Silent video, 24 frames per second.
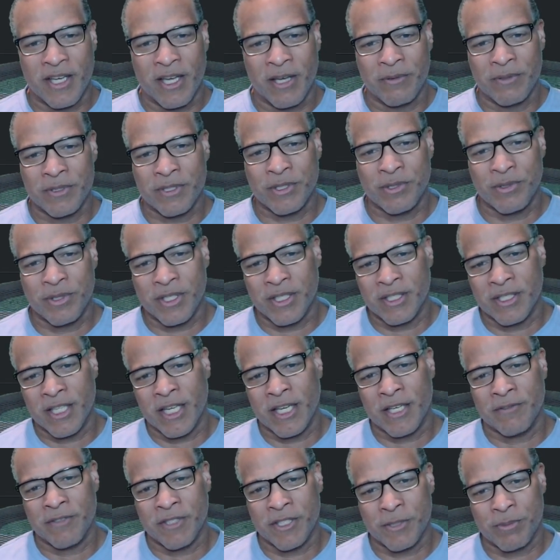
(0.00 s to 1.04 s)
I was doing a
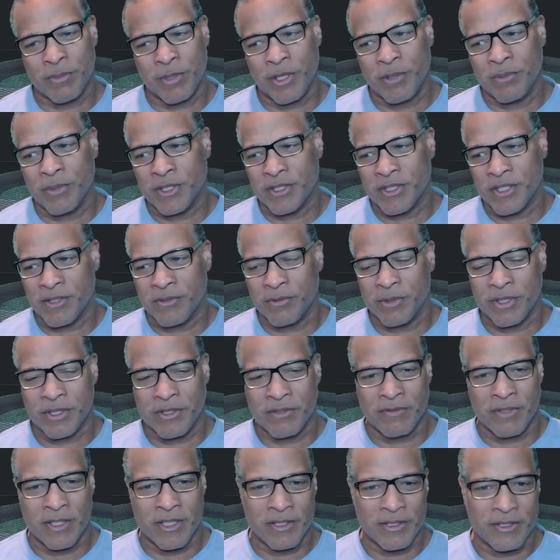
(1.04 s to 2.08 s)
lot of experimenting with
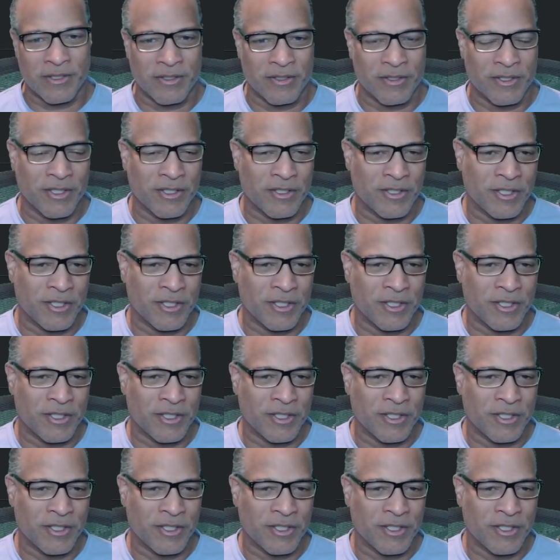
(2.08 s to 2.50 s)
to